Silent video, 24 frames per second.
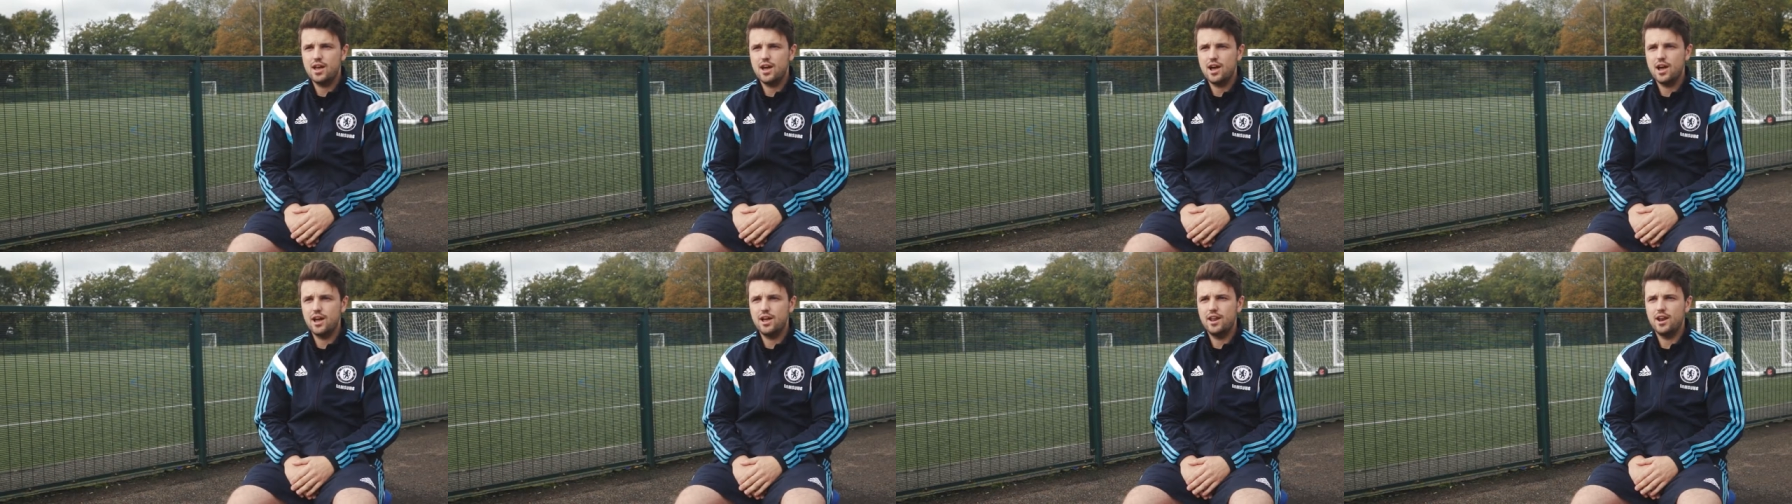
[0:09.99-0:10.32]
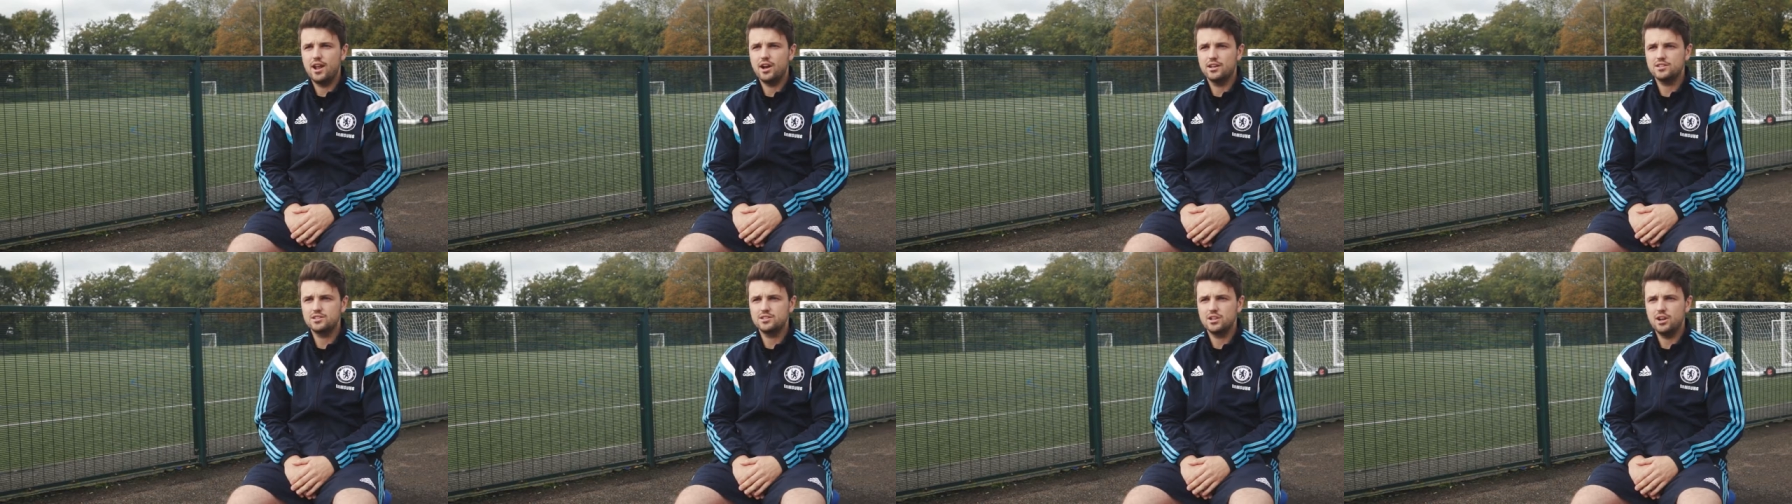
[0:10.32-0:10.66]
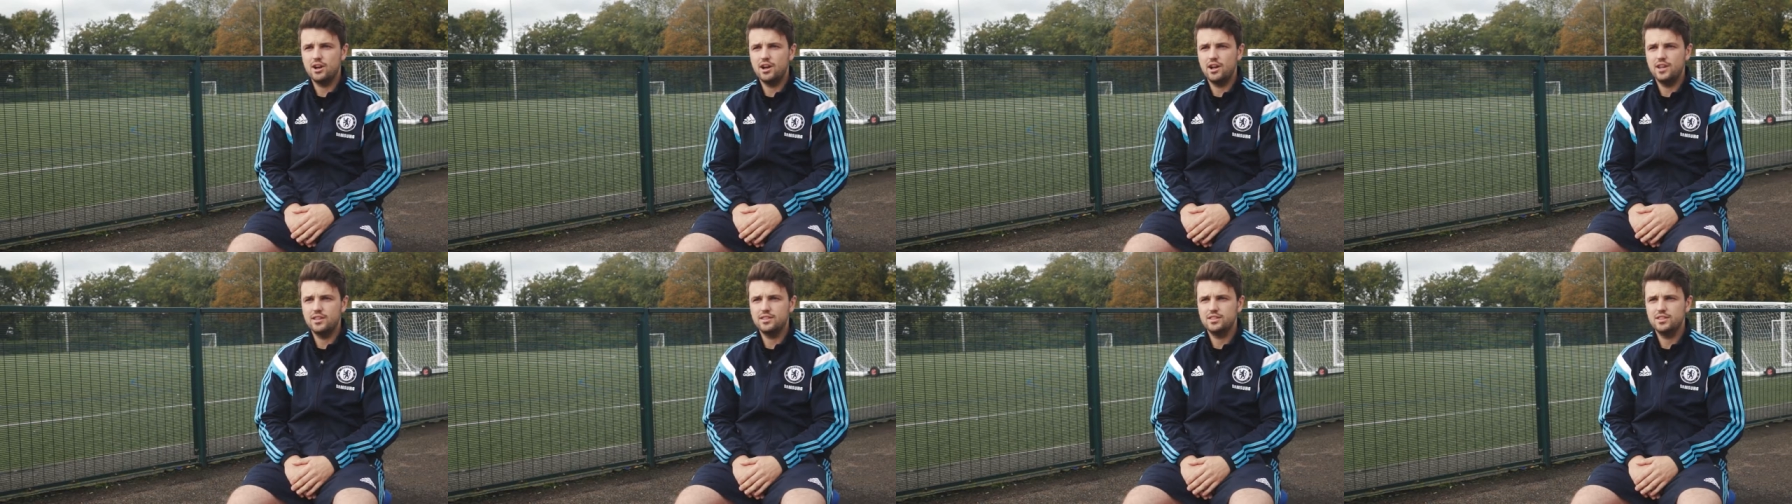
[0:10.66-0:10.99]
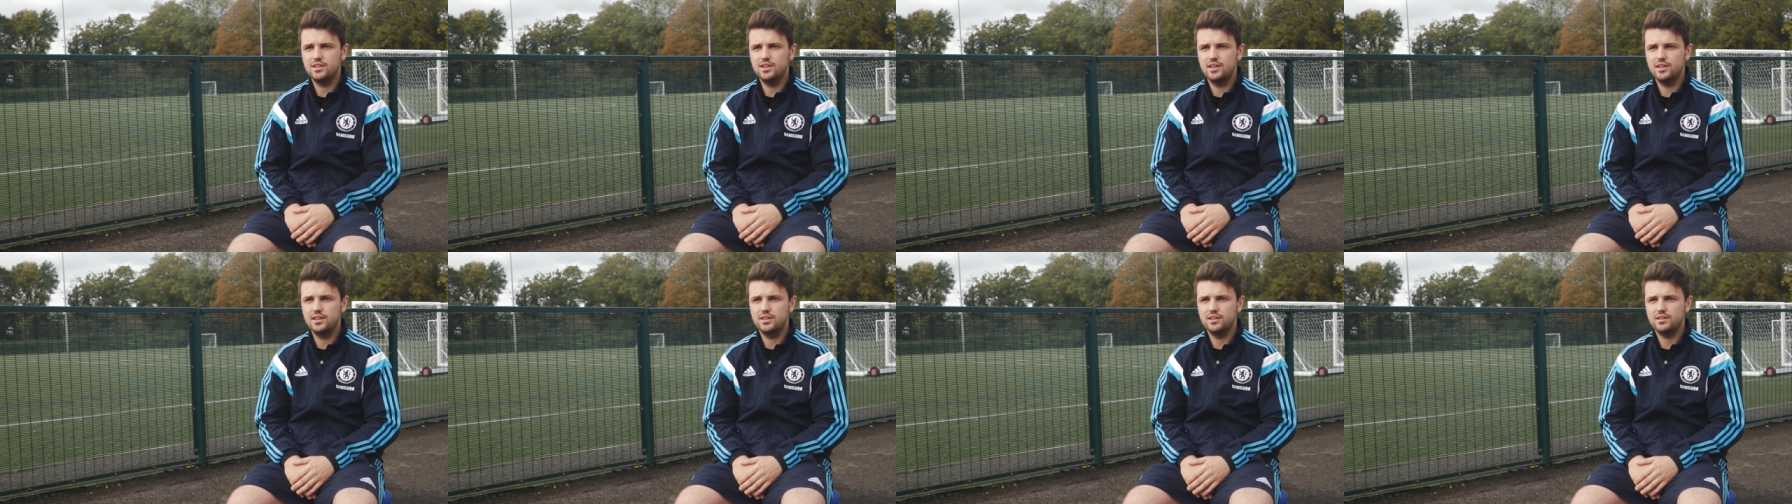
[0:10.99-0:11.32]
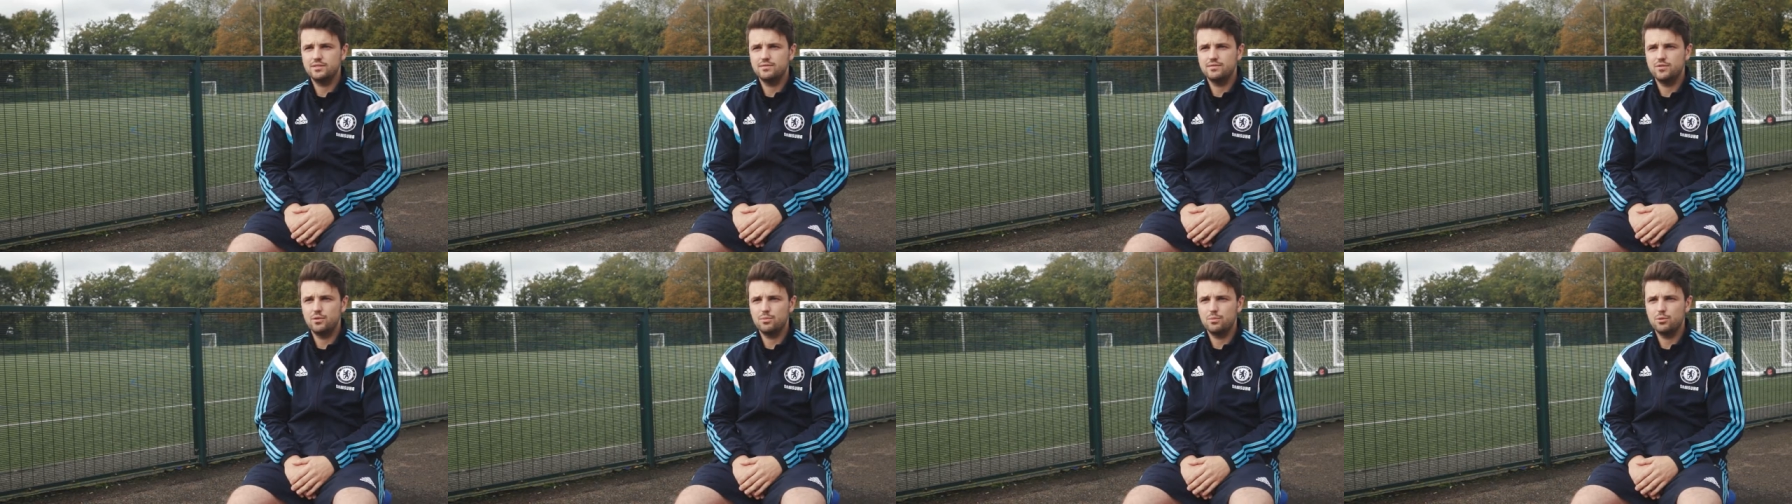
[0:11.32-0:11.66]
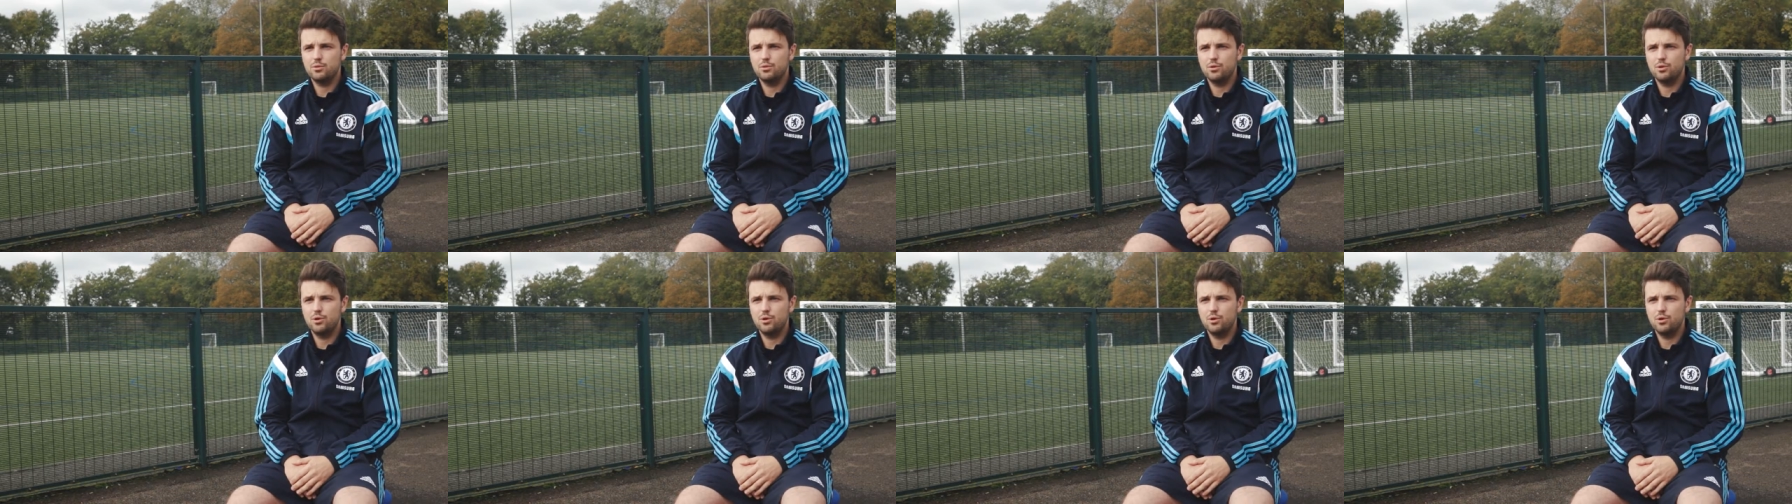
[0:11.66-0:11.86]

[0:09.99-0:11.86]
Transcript: and I started the football